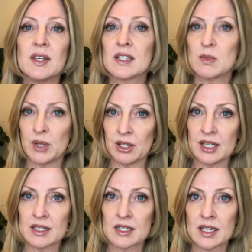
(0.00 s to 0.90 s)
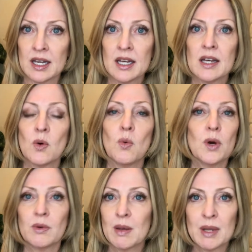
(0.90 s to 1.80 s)
experience.
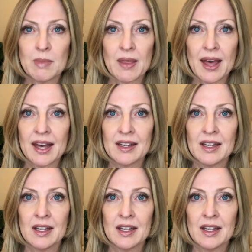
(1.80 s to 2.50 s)
What do I mean by that?